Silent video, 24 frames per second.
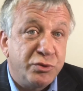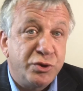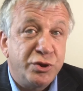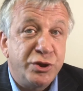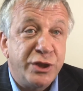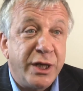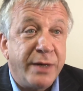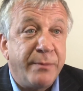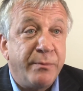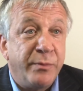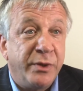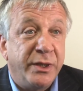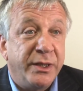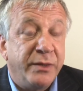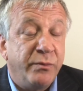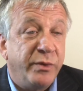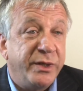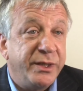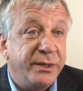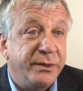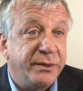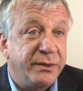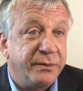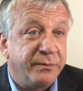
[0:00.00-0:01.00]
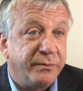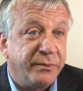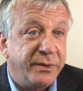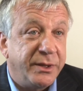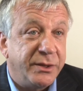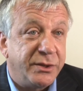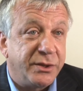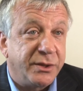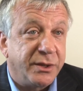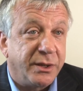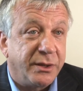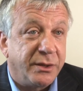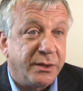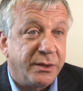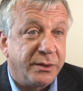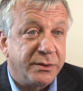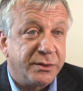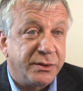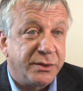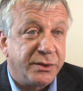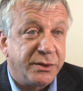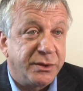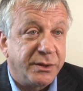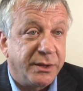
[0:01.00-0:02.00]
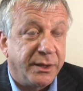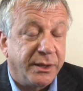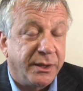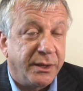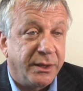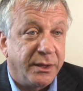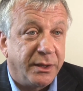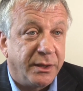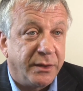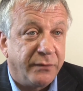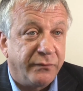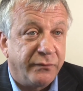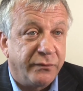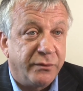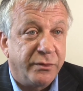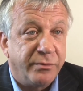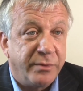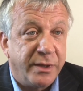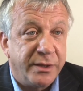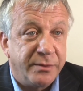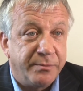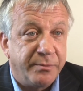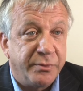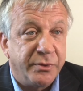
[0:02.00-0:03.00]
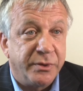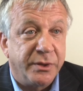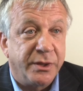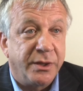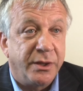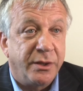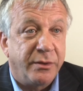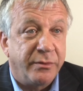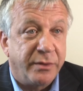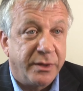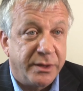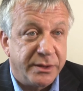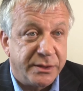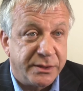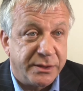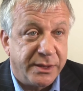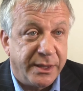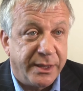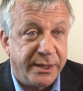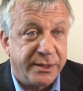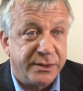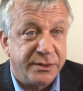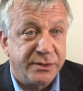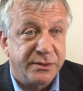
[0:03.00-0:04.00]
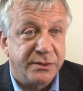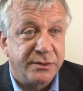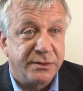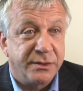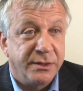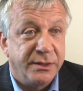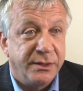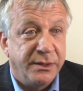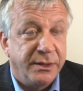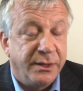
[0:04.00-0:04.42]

Generally we charge for a Red Book RICS